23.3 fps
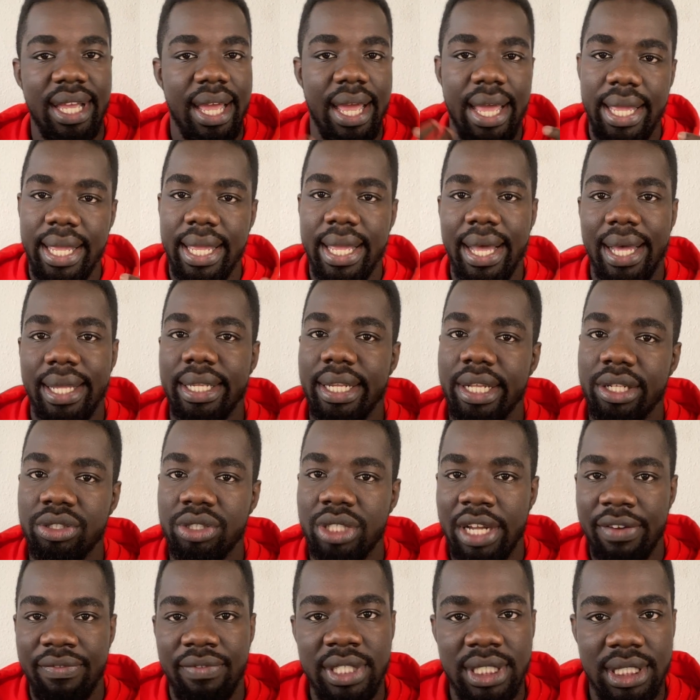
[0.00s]
a Ghanaian
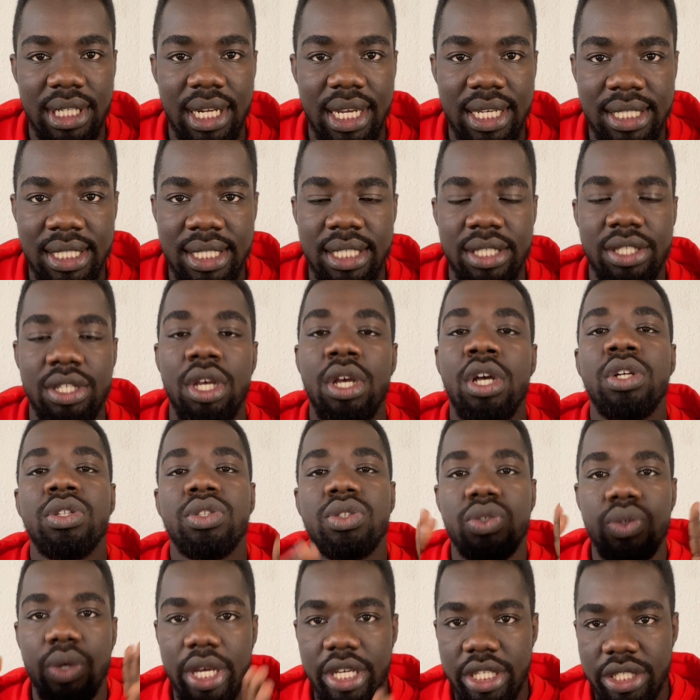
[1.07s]
driver's license,
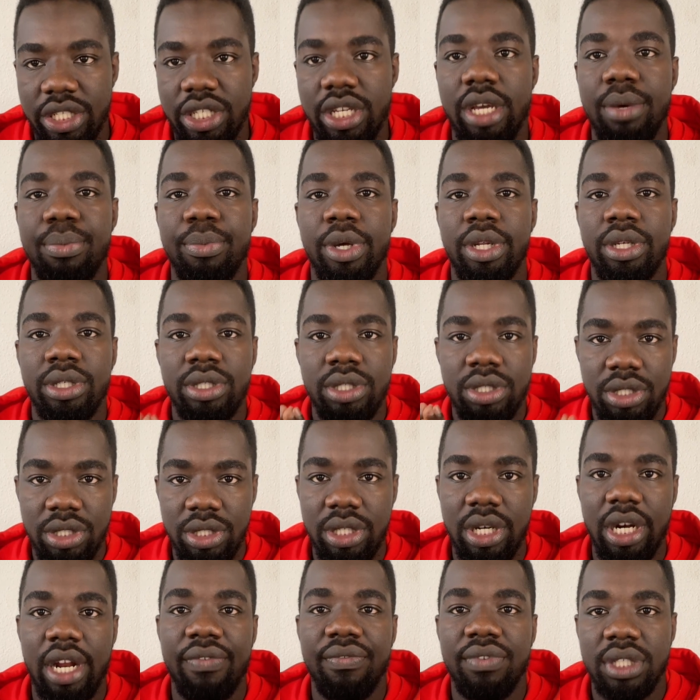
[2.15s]
to a German
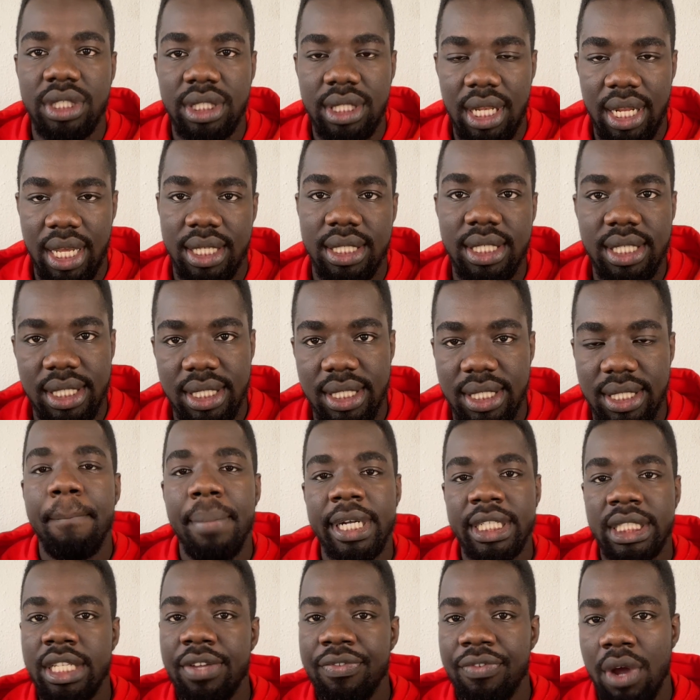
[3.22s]
driver's license.
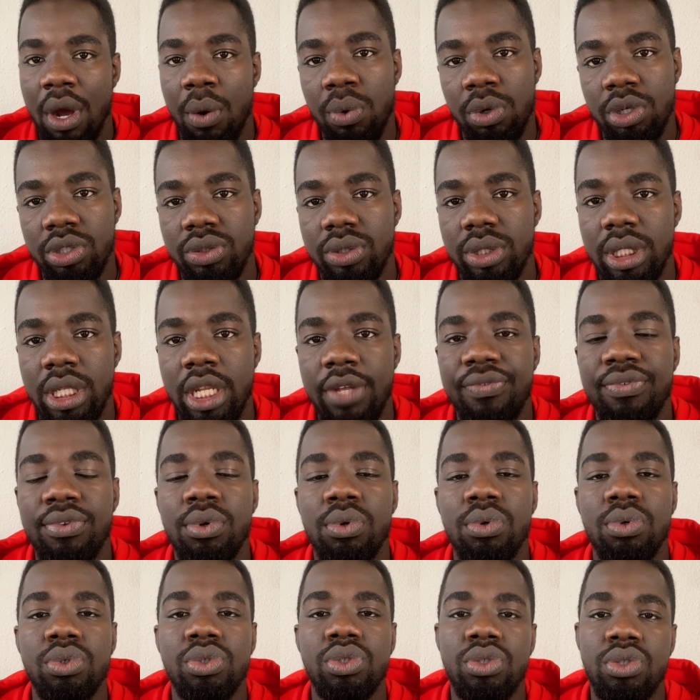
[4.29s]
But if you're wondering if you
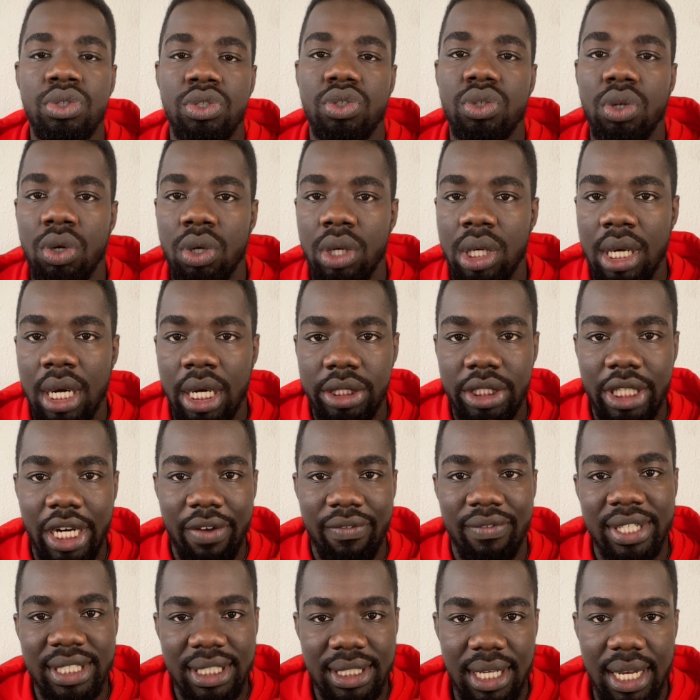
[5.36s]
could use your local
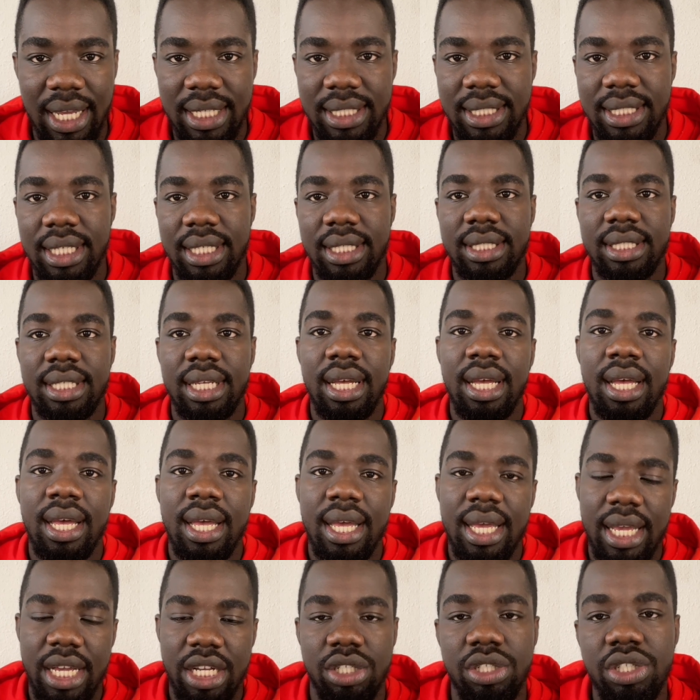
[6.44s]
driver's license
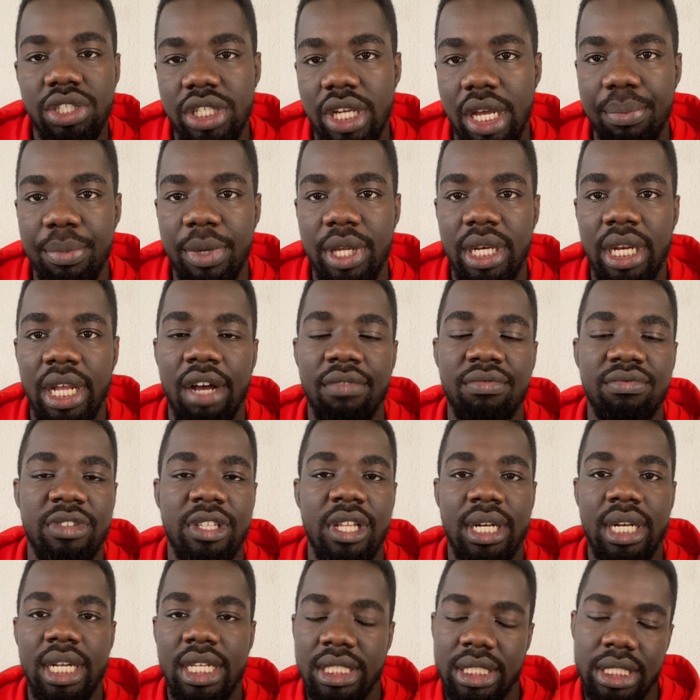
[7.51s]
in Germany, I've
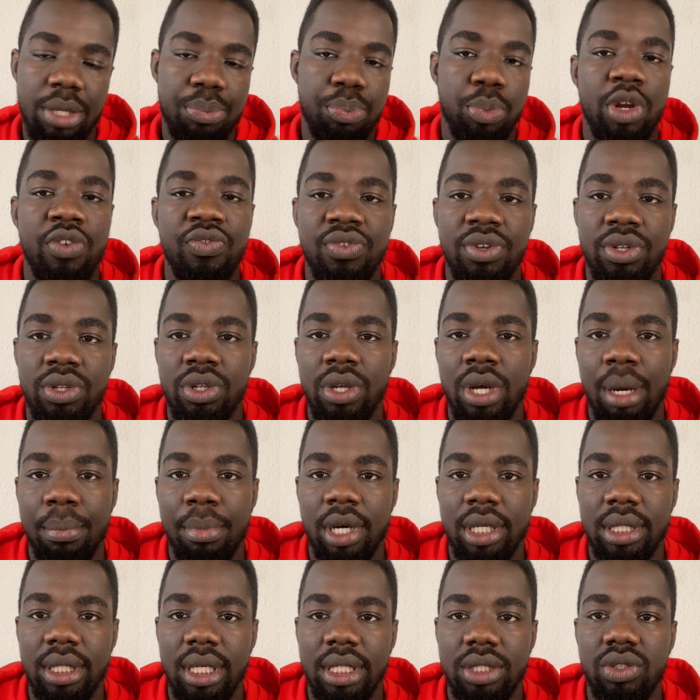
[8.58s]
done a separate video
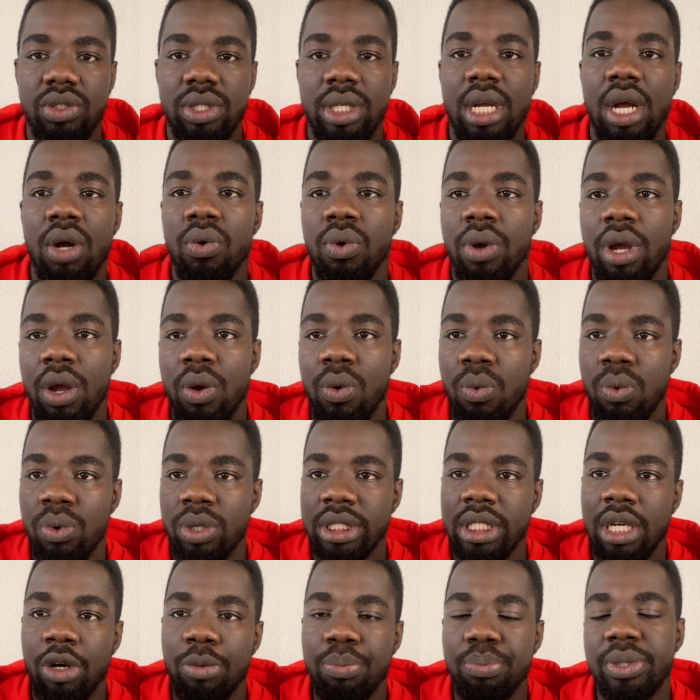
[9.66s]
about that. You can go and watch.
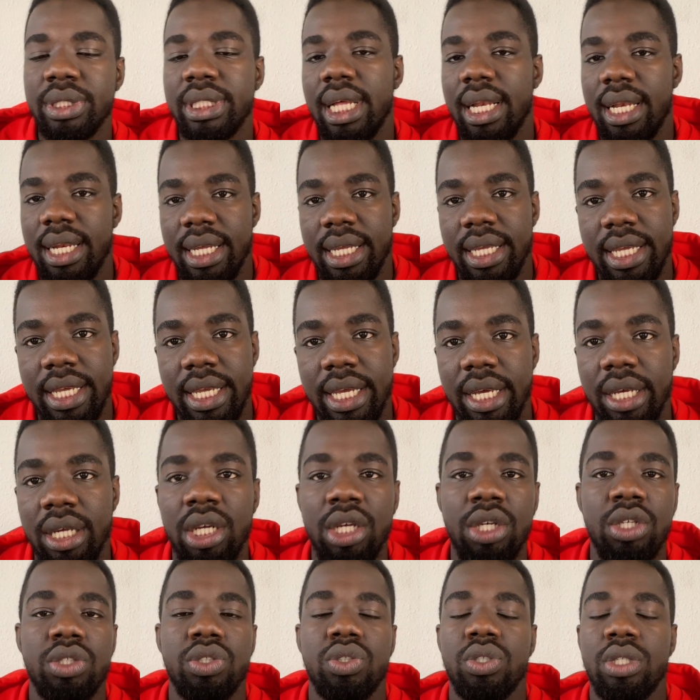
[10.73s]
I'll put the link here
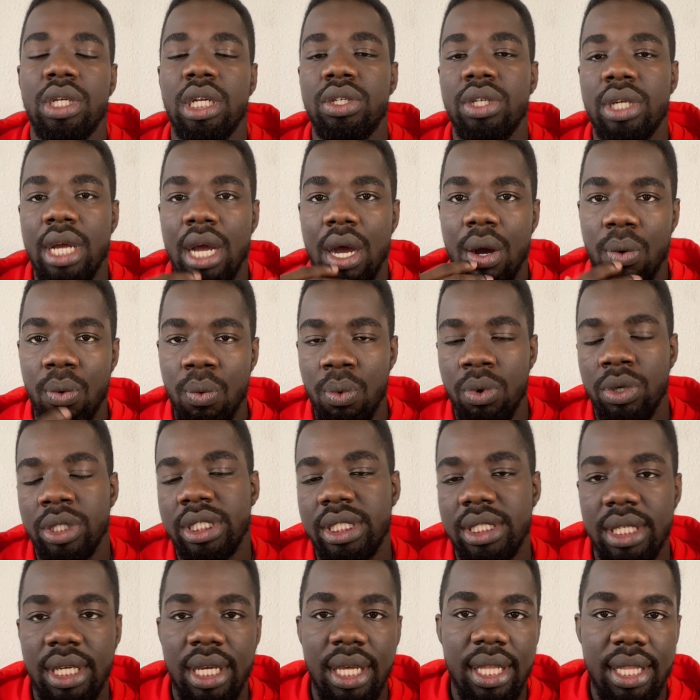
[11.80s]
so that you can
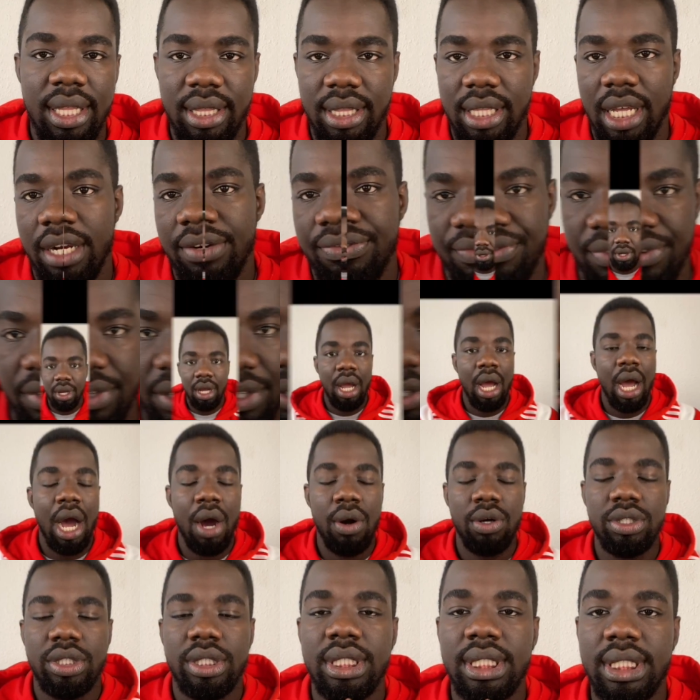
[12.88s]
watch that video. I
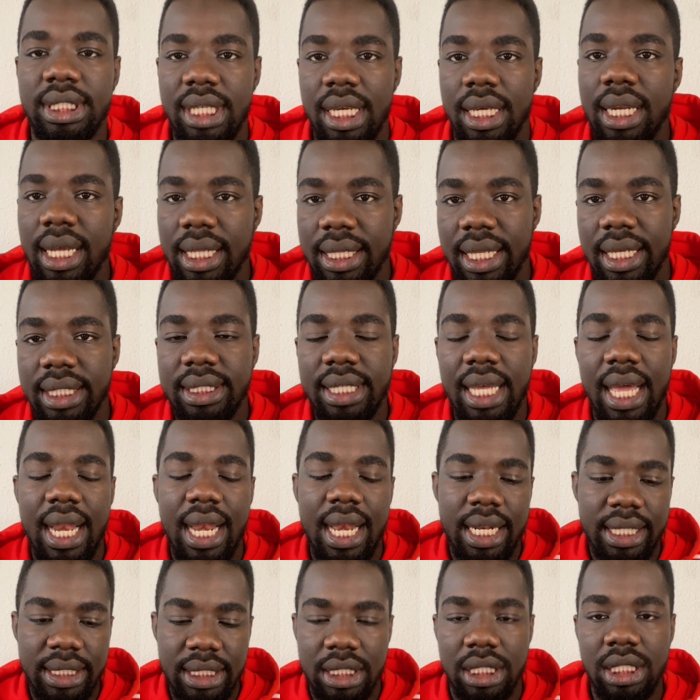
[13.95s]
want to say that there's a
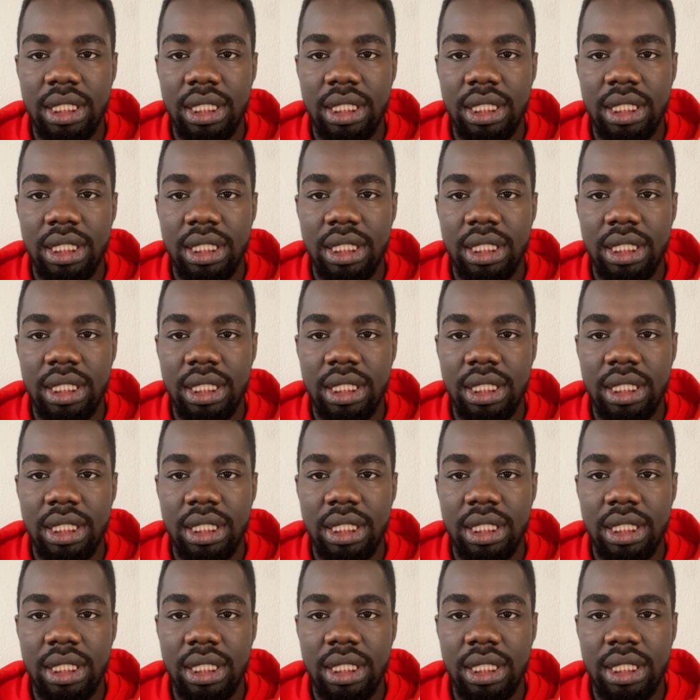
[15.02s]
little